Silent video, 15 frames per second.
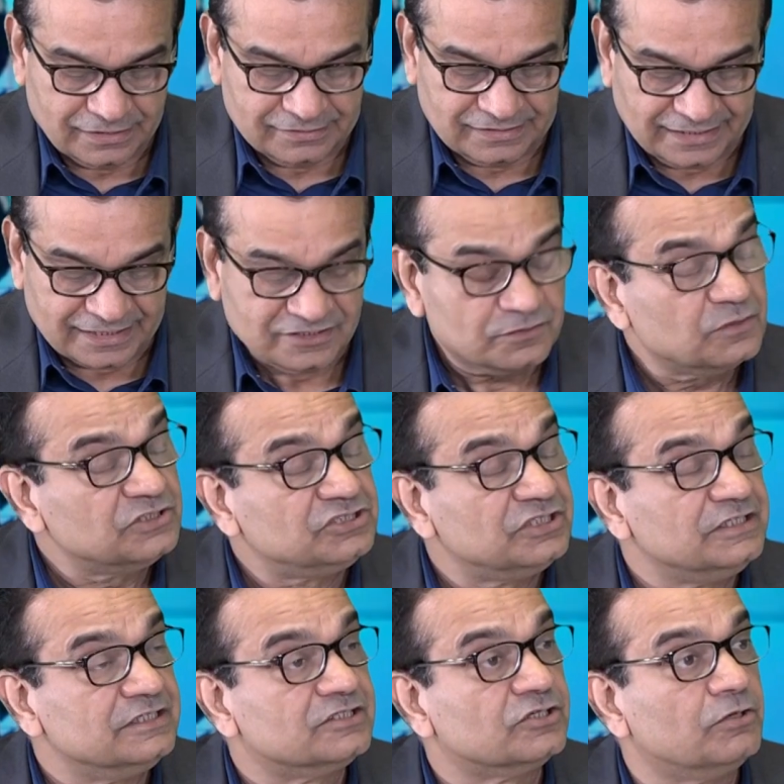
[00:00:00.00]
The next
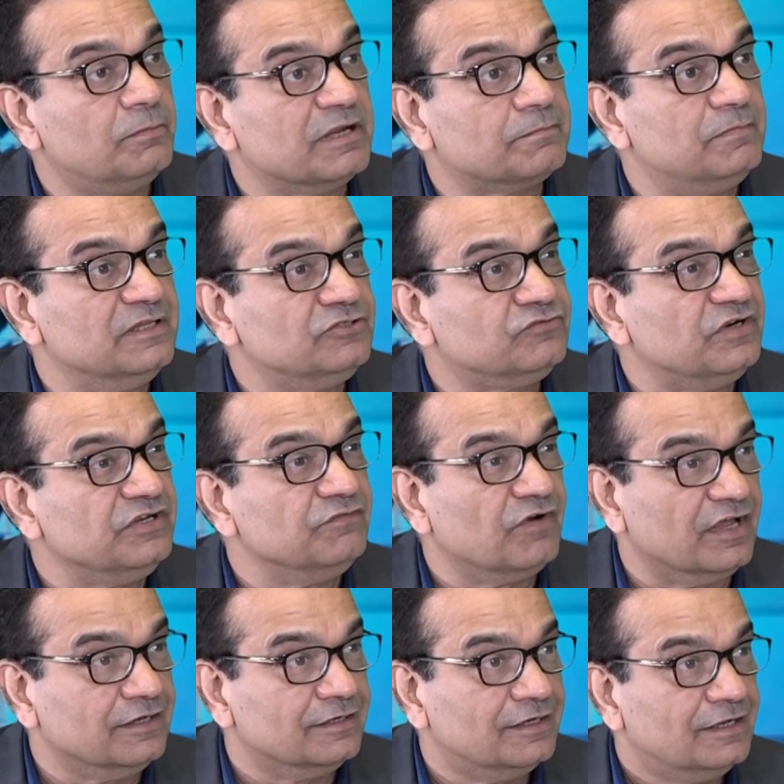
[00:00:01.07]
question is Quebec Bill
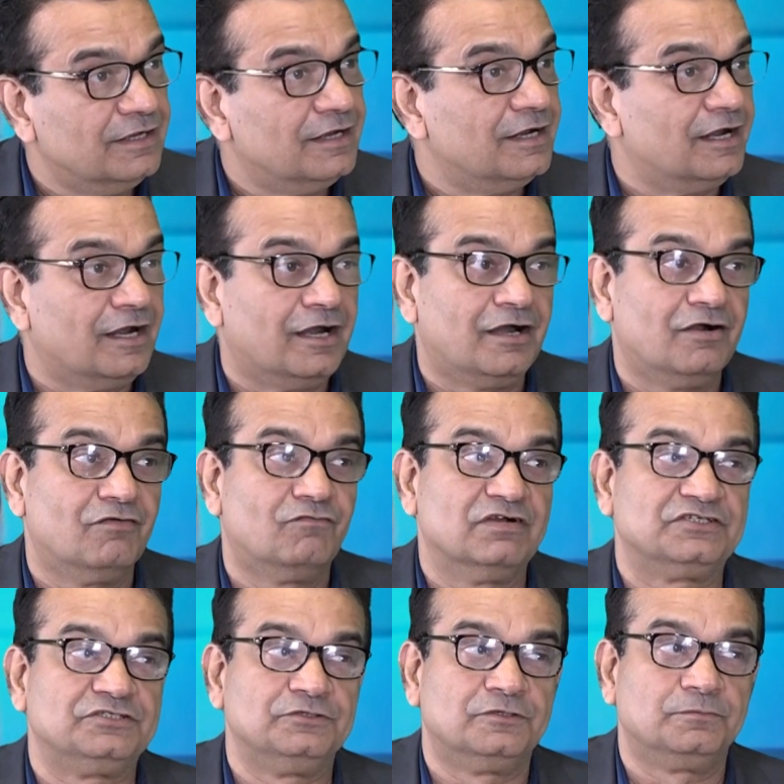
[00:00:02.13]
21.
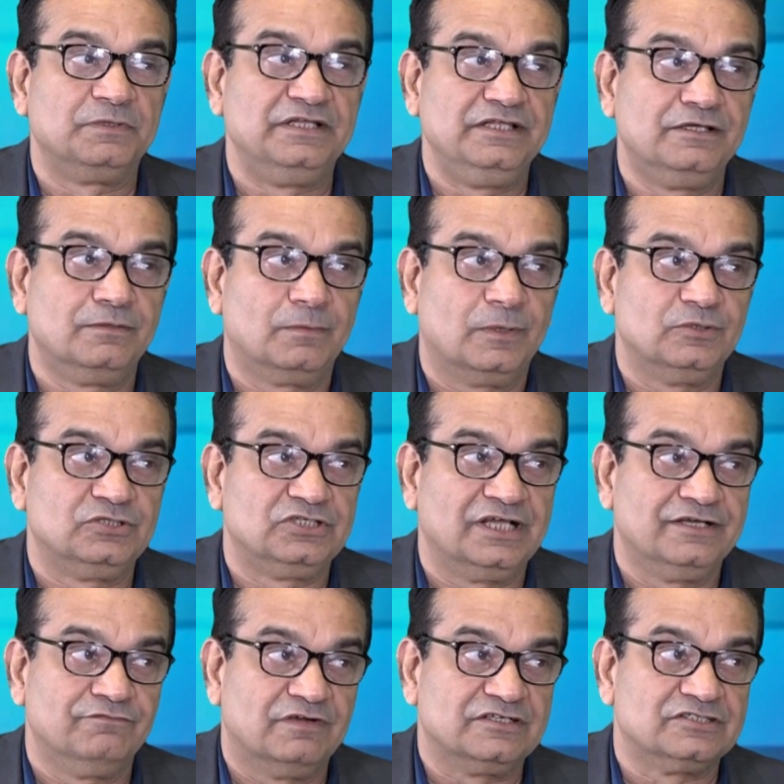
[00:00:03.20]
What's your opinion about,
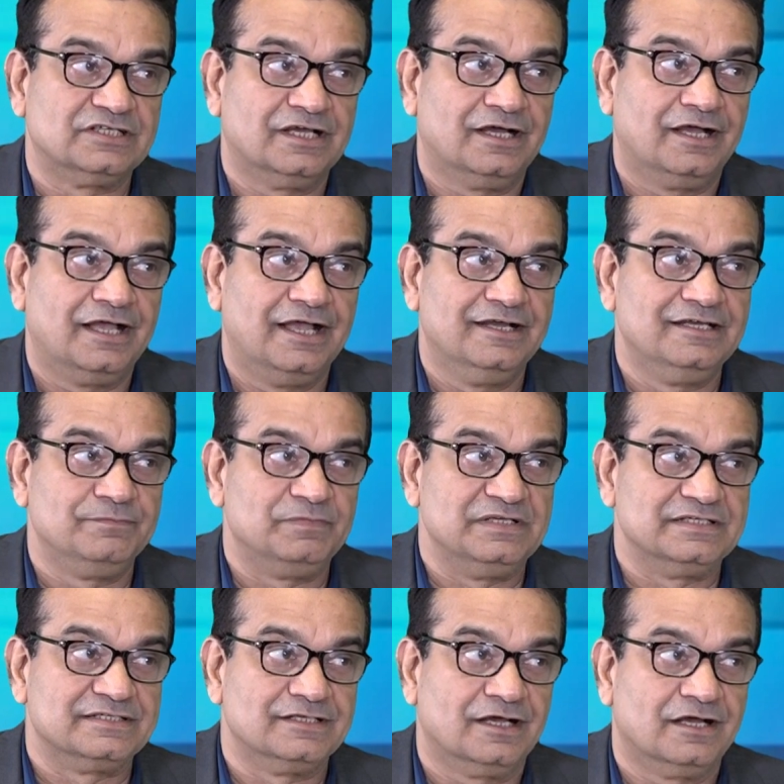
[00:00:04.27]
and what's
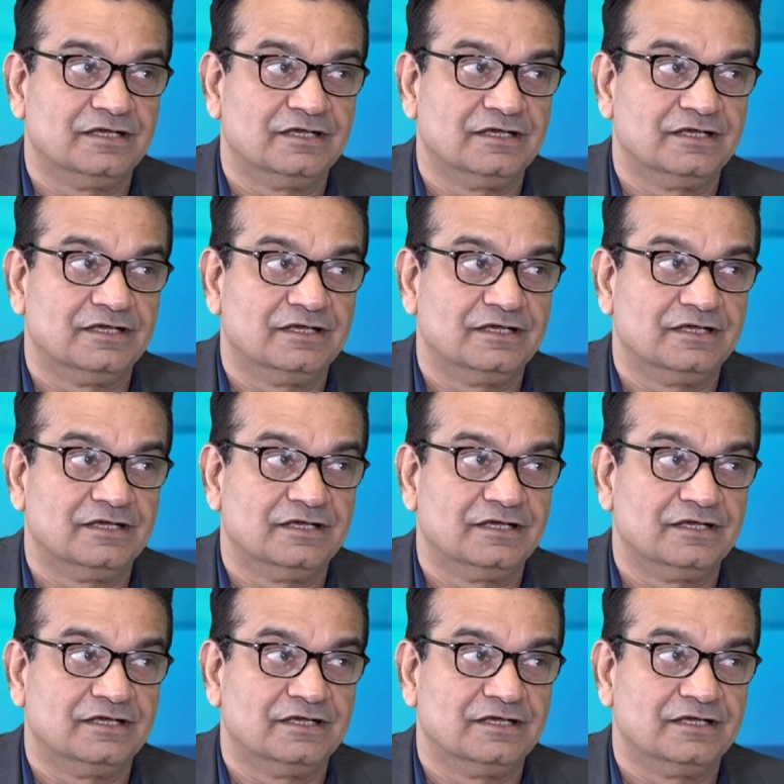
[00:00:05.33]
NDP's